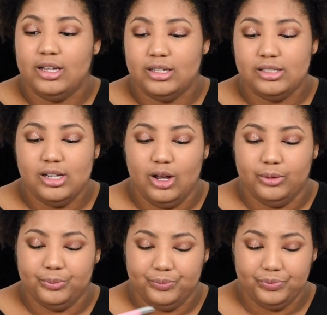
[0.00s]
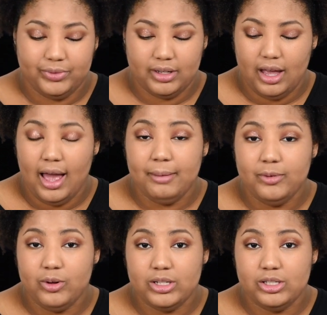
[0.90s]
So I'm
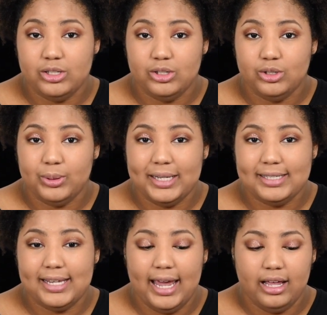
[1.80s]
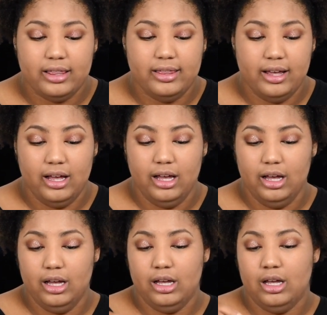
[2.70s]
going to take
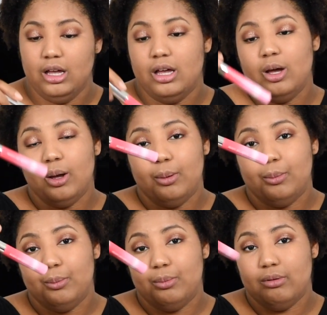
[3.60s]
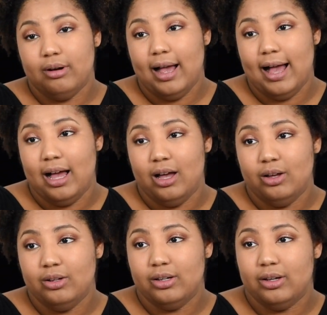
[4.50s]
the
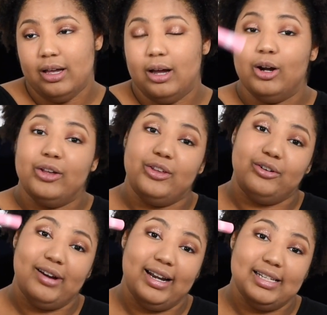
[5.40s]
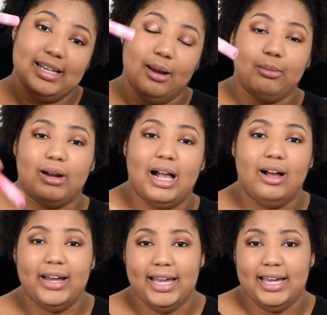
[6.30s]
brow, or the Ready Set
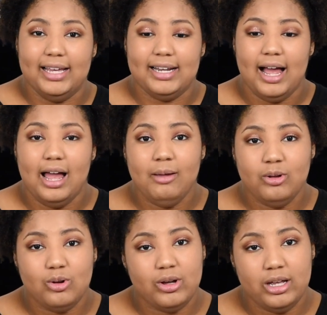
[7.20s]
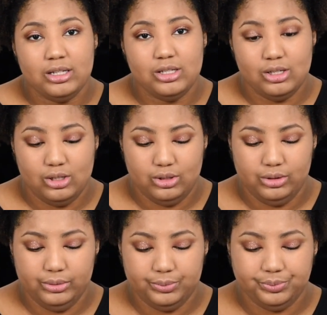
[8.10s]
Brow, and I'm going
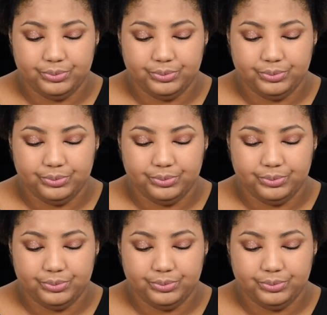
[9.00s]
to